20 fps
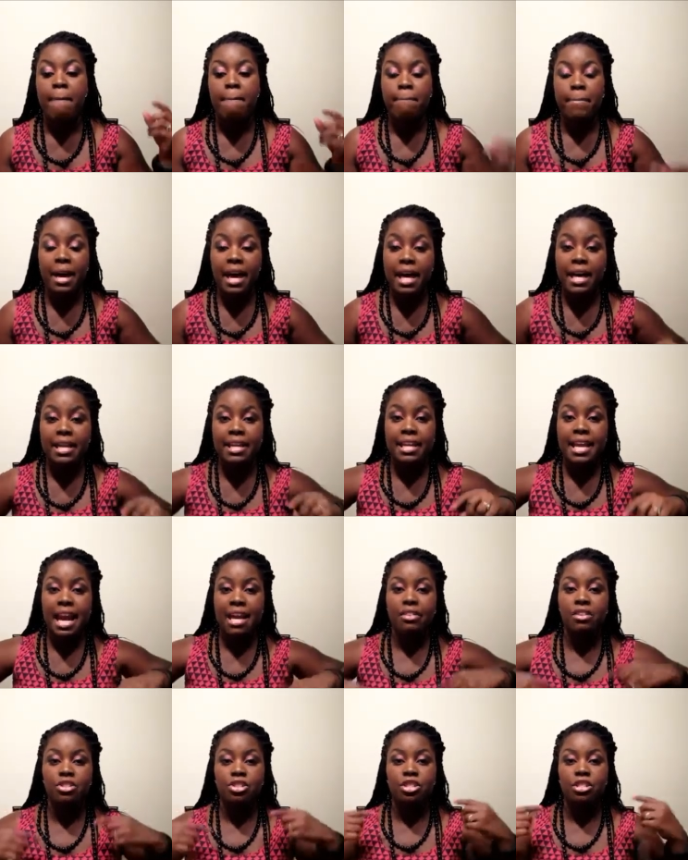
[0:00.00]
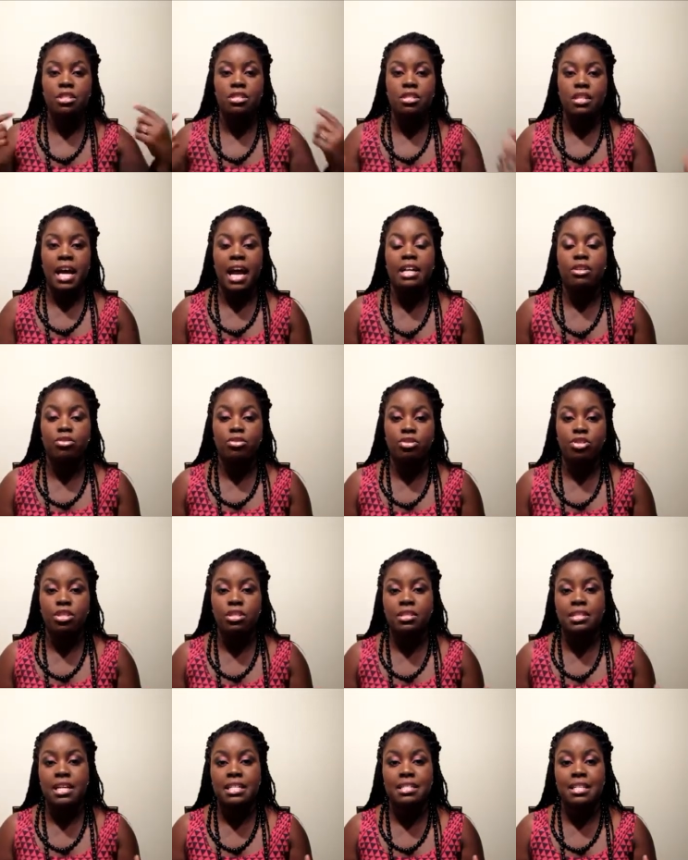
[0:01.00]
But now that she's natural, she
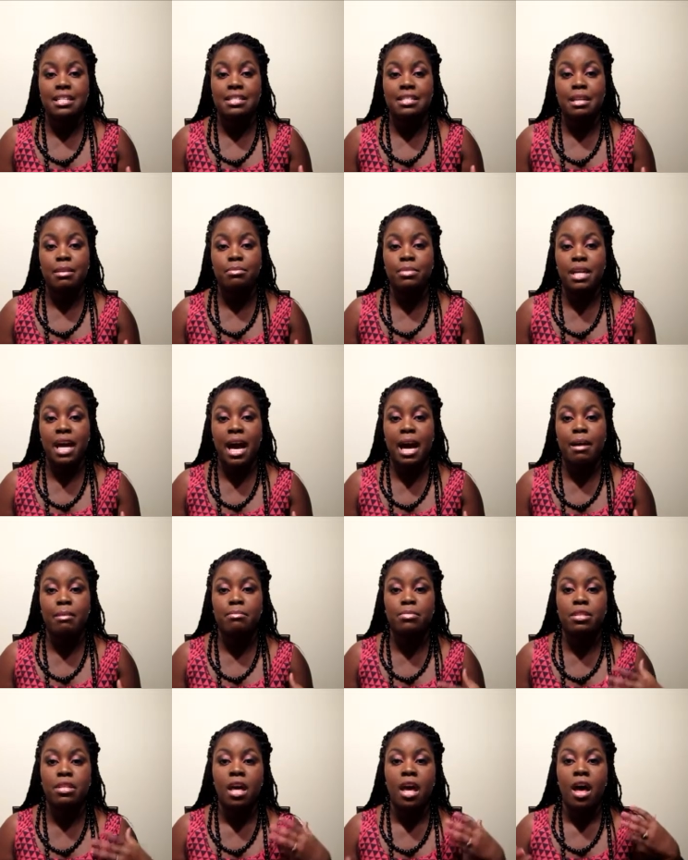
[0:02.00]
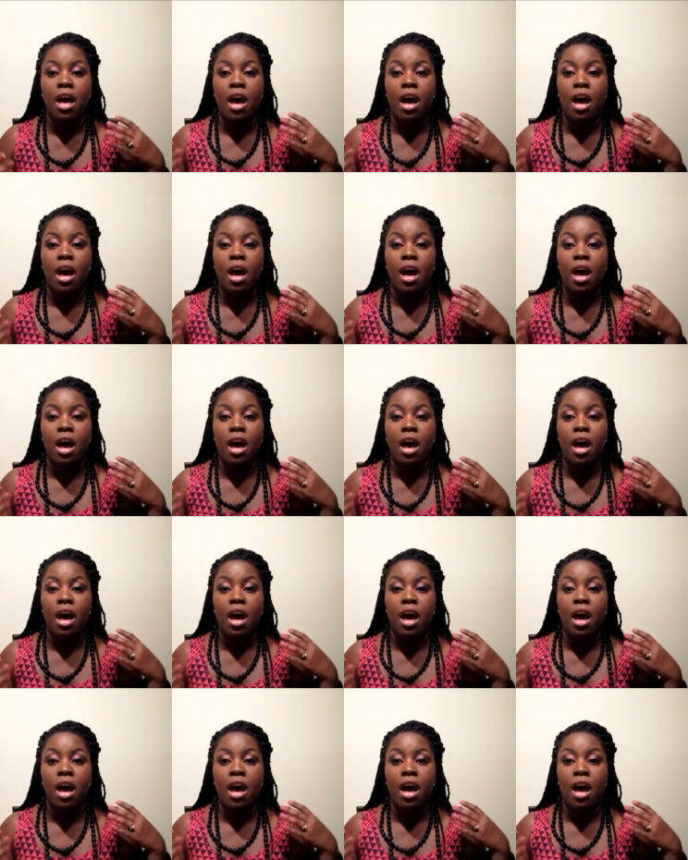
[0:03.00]
says that sometimes